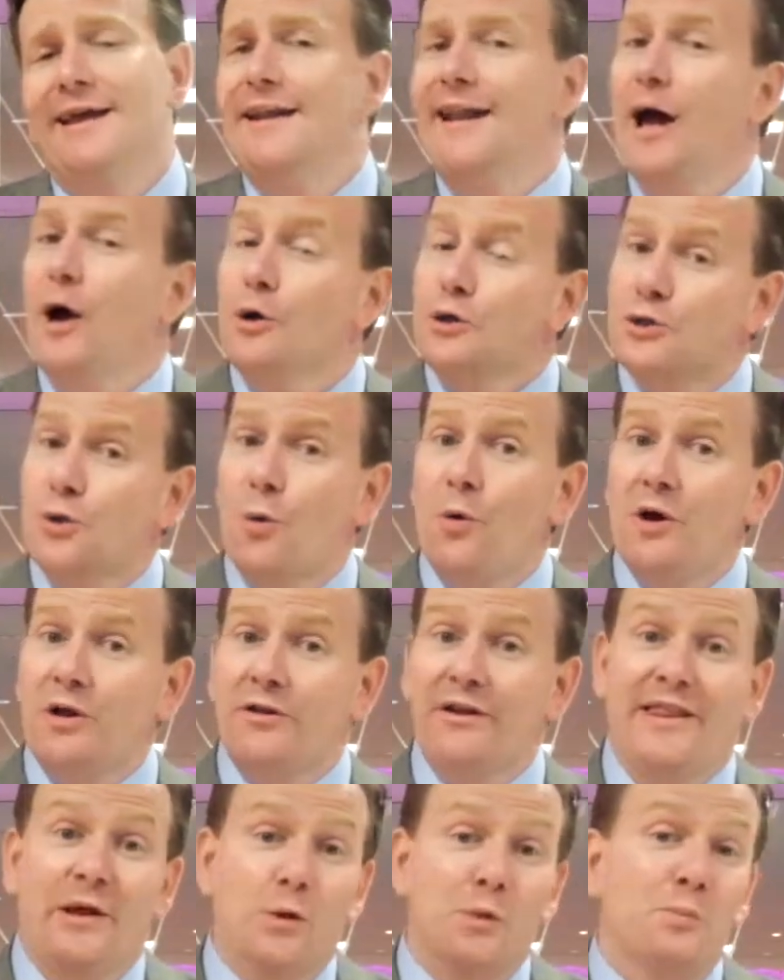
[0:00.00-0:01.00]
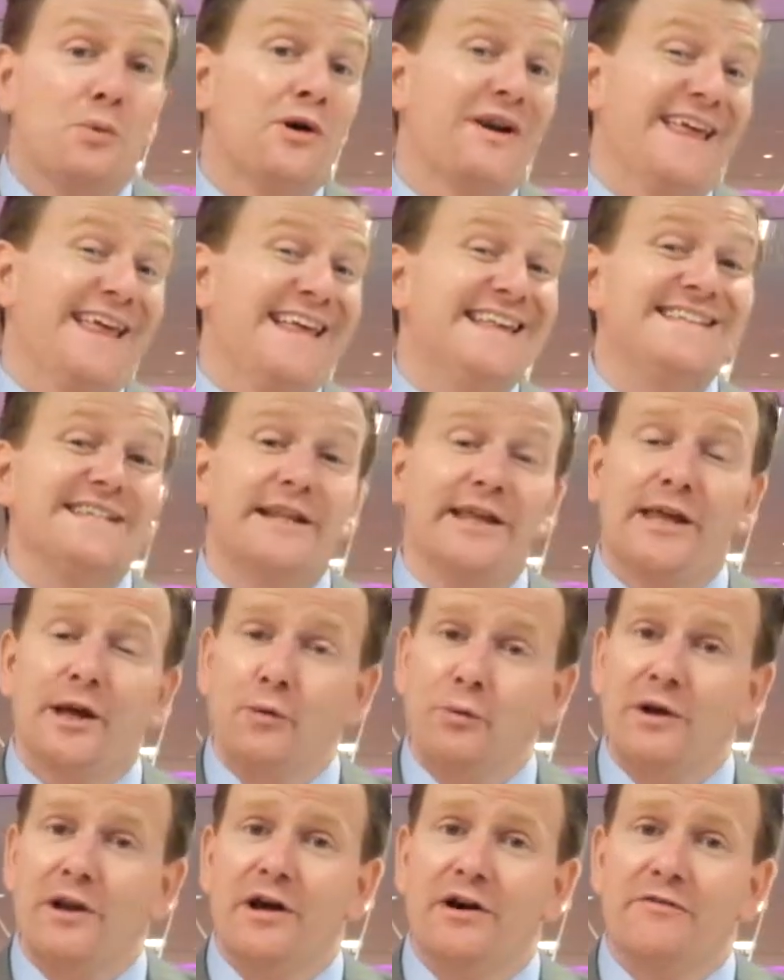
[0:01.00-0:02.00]
Now, historically, they were pretty easy to
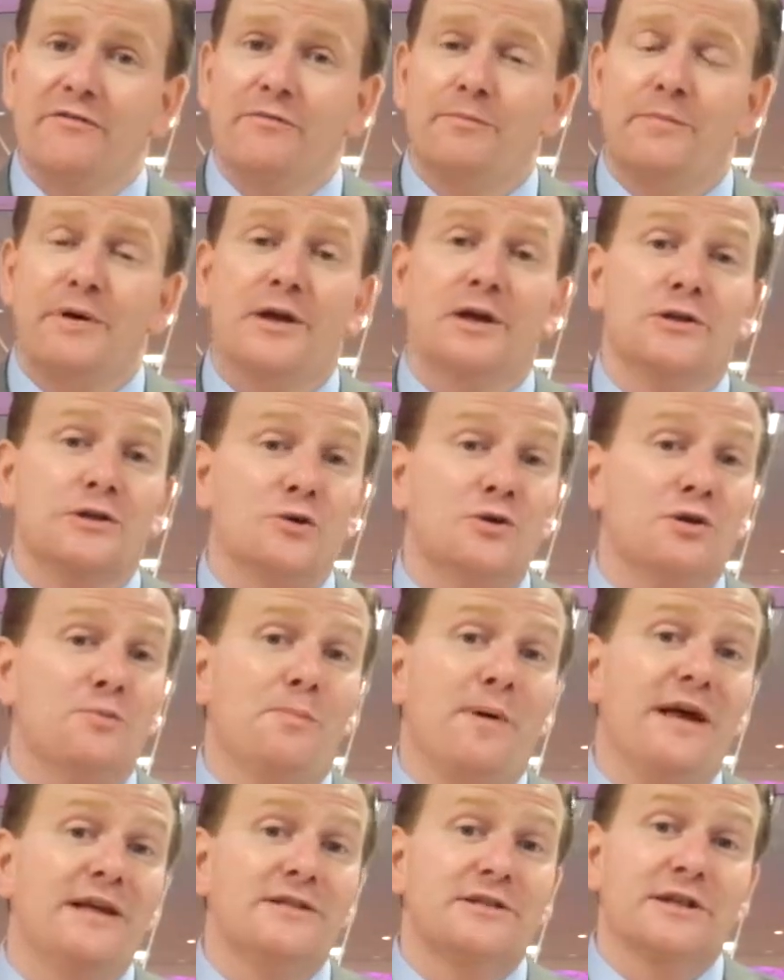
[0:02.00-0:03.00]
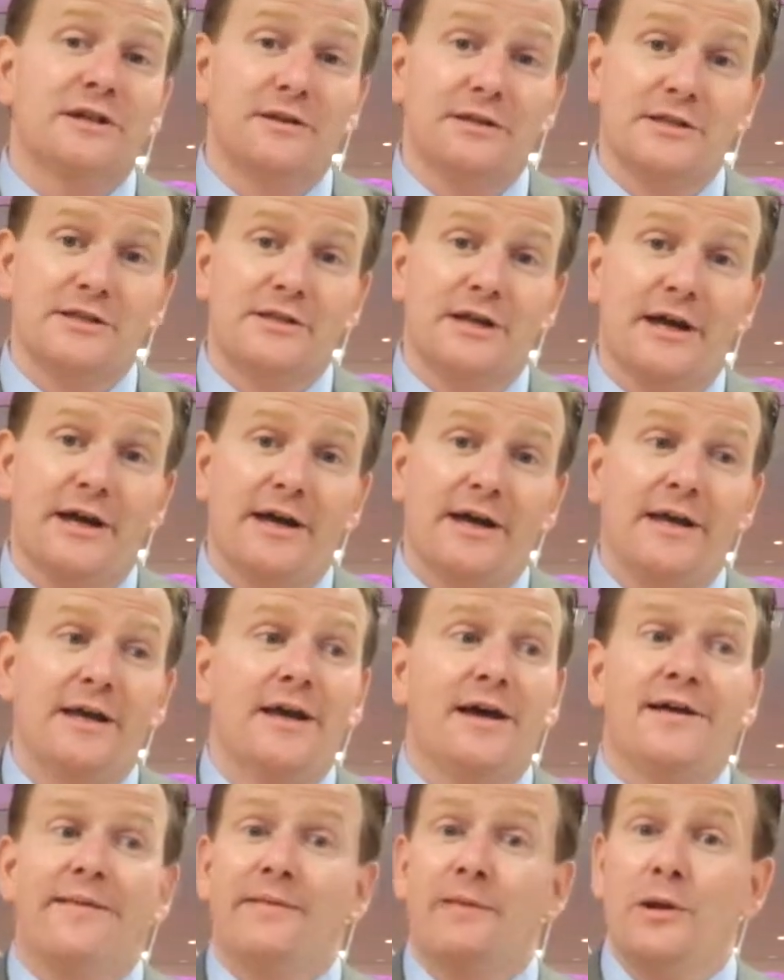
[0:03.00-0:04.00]
get rid of because you could basically say
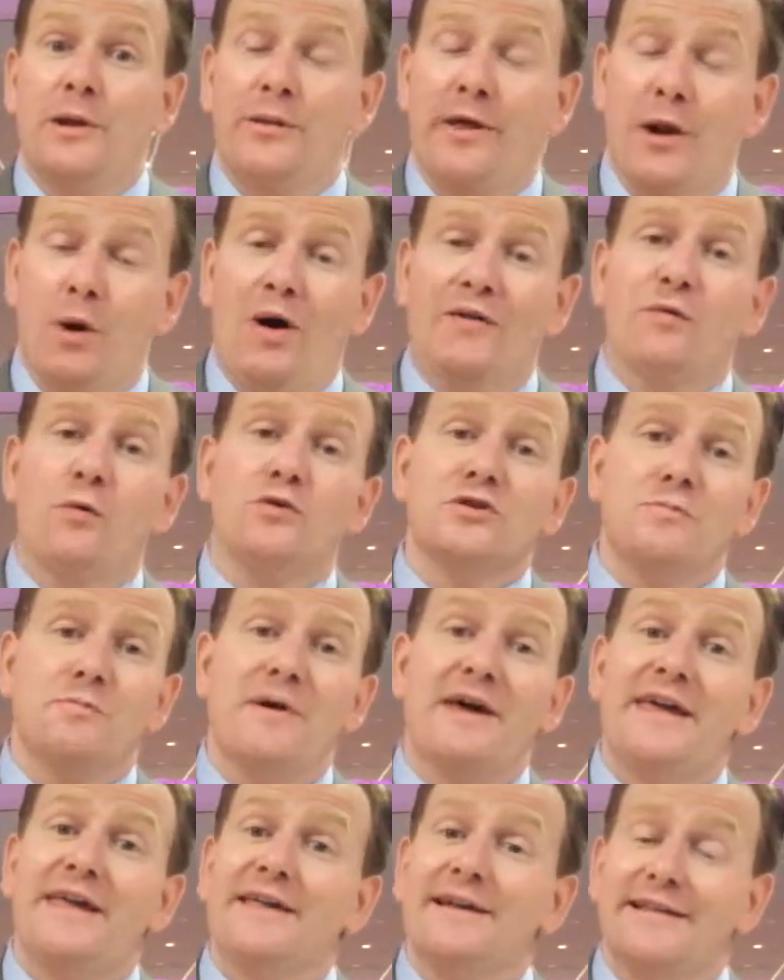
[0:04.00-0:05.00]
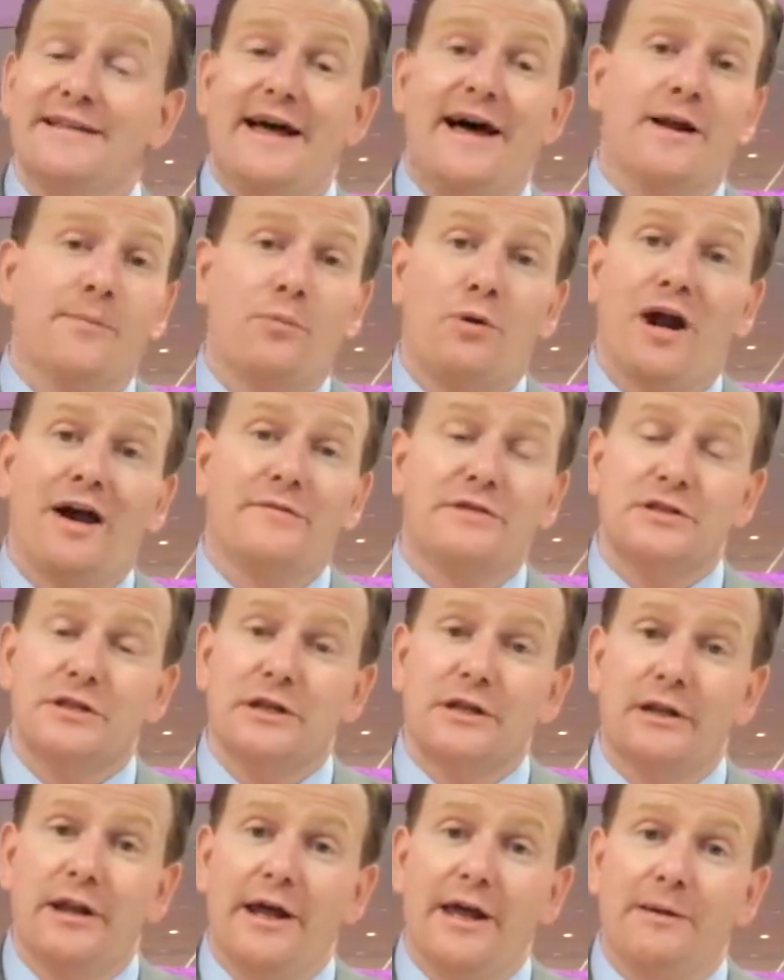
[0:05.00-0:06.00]
that whoever was making a data
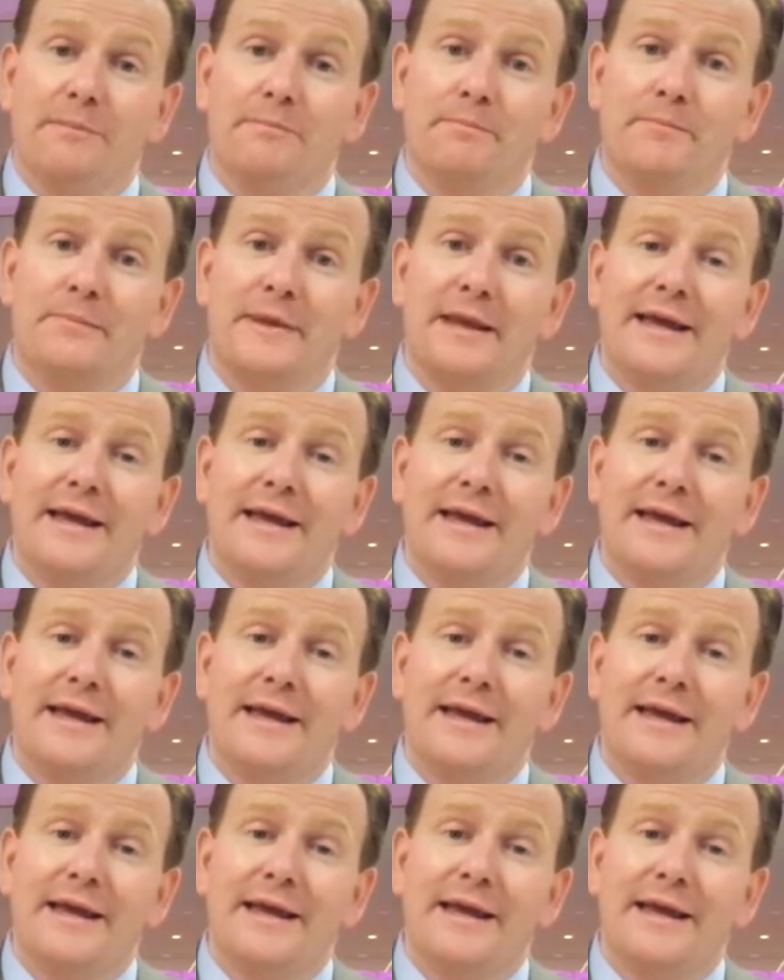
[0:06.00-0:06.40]
privacy claim